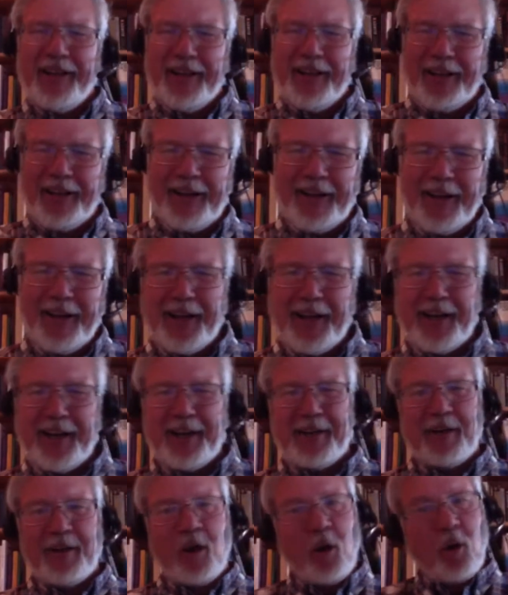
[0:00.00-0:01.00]

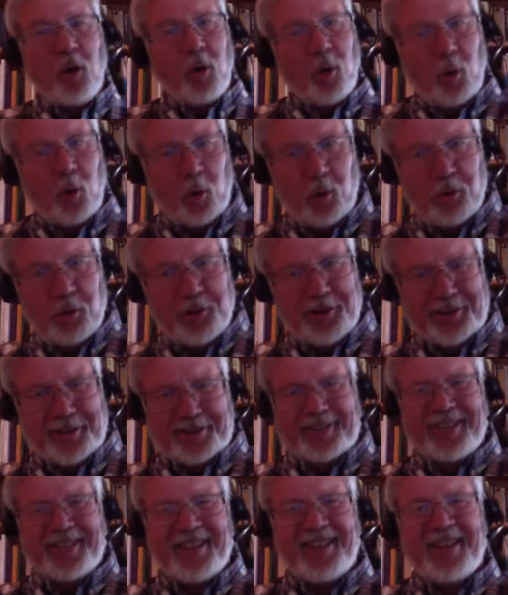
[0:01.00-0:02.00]
uh, hold.
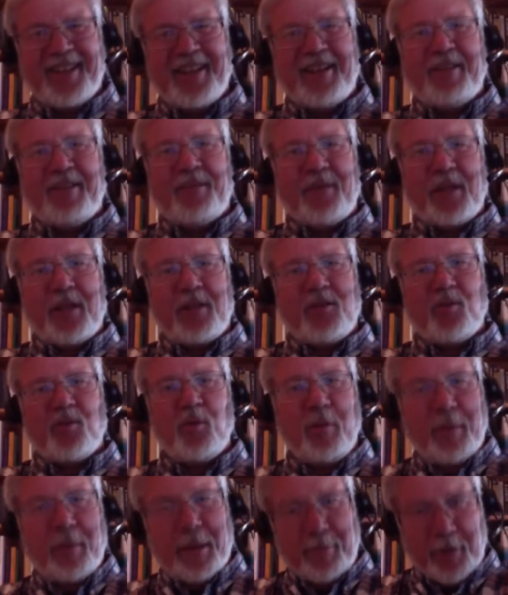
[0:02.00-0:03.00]
Now, this is
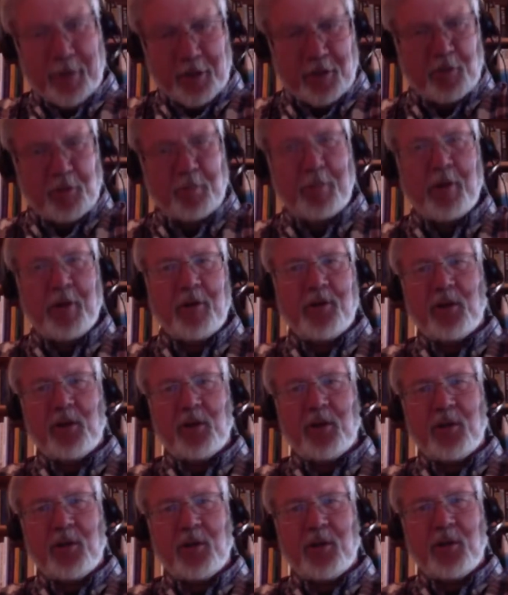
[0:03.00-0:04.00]
where maybe the spiritual
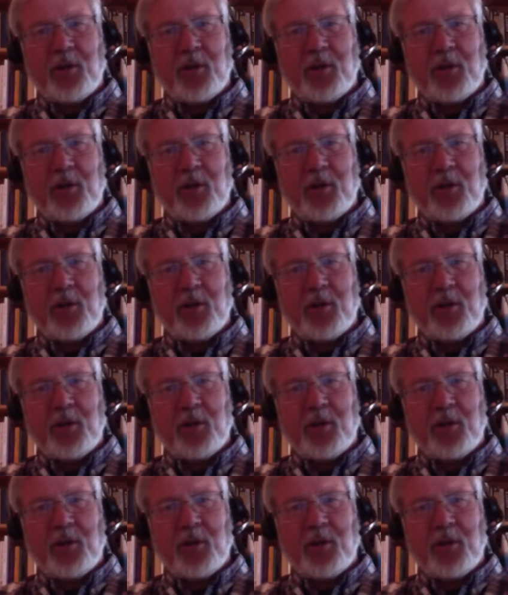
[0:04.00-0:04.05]
end,